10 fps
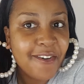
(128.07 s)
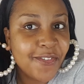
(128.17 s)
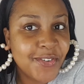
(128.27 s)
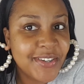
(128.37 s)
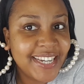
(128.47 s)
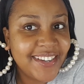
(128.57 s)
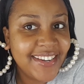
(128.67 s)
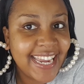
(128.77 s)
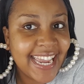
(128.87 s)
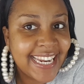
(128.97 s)
have
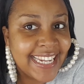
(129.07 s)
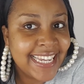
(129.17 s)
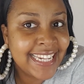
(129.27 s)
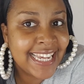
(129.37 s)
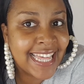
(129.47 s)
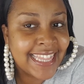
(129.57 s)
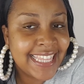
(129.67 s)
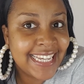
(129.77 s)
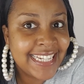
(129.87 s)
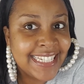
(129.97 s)
recreated
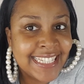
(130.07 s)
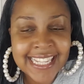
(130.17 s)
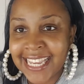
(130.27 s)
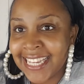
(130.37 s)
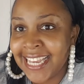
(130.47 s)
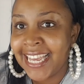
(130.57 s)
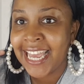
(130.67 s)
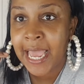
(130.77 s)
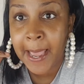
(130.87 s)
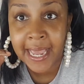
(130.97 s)
these
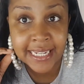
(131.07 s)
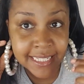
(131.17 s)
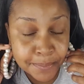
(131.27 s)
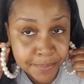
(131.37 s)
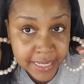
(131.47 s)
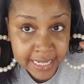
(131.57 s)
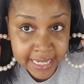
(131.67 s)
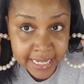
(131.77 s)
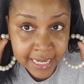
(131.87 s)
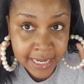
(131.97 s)

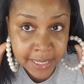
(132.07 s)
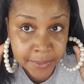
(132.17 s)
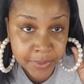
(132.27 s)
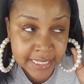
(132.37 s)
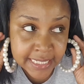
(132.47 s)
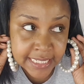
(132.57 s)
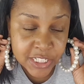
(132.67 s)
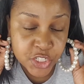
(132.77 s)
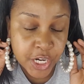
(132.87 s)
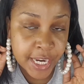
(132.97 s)
big, um, what is
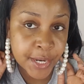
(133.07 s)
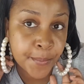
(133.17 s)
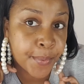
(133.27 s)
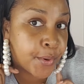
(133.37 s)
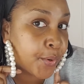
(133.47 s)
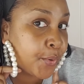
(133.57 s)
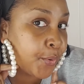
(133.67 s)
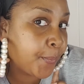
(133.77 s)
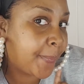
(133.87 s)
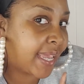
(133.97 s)
it, giant pearl
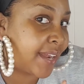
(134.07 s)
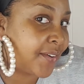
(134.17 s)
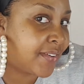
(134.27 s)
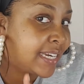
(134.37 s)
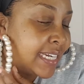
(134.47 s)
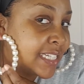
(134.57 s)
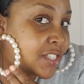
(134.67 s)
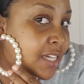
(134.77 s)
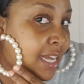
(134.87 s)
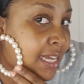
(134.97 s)
hoop earrings,
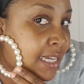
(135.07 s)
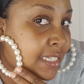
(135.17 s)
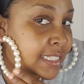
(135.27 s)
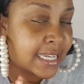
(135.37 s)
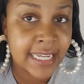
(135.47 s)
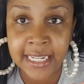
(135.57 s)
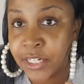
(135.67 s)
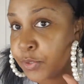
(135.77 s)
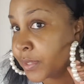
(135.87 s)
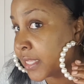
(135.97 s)
you guys.
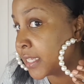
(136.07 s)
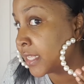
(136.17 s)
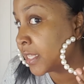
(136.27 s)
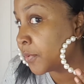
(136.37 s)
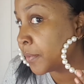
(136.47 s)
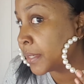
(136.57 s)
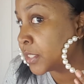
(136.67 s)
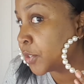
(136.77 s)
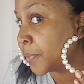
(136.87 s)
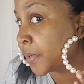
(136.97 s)
And you would think that they would be
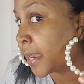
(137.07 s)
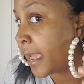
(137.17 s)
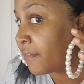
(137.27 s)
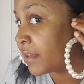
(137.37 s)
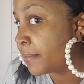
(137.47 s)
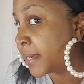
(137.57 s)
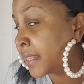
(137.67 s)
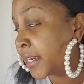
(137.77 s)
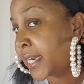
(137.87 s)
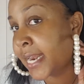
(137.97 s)
super heavy, but
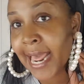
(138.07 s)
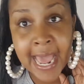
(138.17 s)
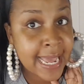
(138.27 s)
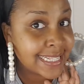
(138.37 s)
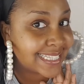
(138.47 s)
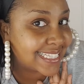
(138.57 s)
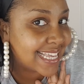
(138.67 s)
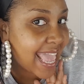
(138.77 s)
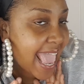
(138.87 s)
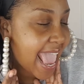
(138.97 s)
they're not.
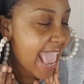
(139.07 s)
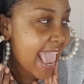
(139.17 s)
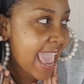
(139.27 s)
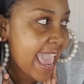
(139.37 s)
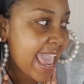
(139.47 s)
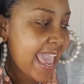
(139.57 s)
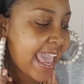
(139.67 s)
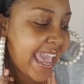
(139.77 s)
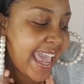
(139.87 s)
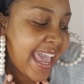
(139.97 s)

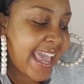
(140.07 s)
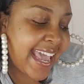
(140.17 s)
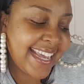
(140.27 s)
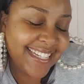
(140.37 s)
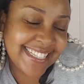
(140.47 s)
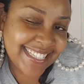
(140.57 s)
Hey.